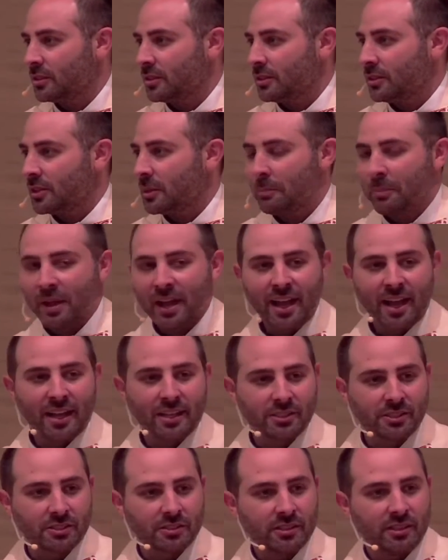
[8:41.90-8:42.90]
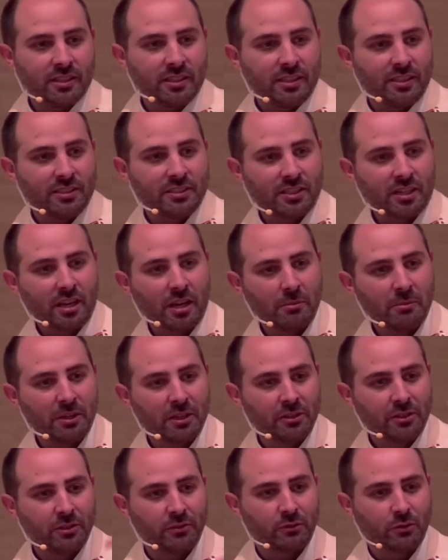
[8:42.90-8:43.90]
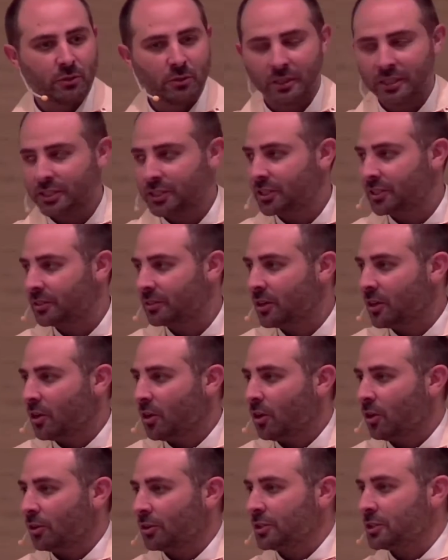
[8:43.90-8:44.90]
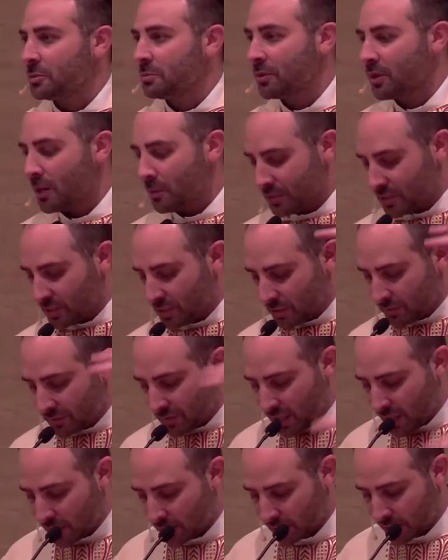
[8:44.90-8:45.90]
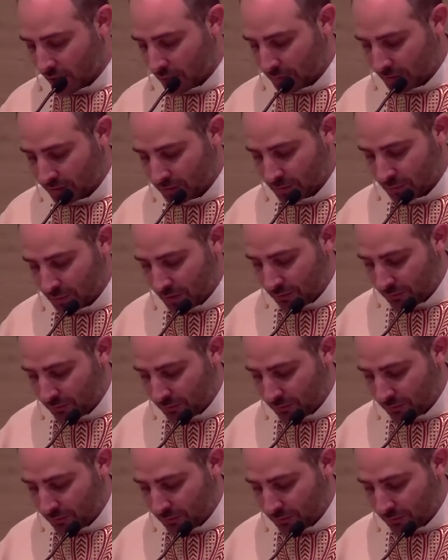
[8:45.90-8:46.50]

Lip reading: The past is coming to fruition. All these promises of God are coming to be